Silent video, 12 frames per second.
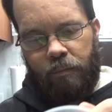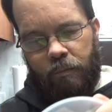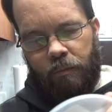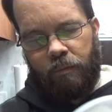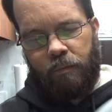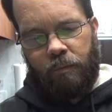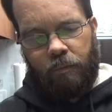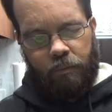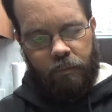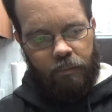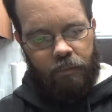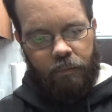
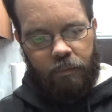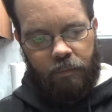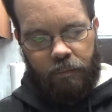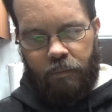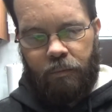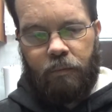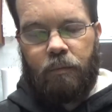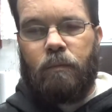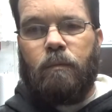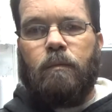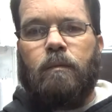Nothing is said.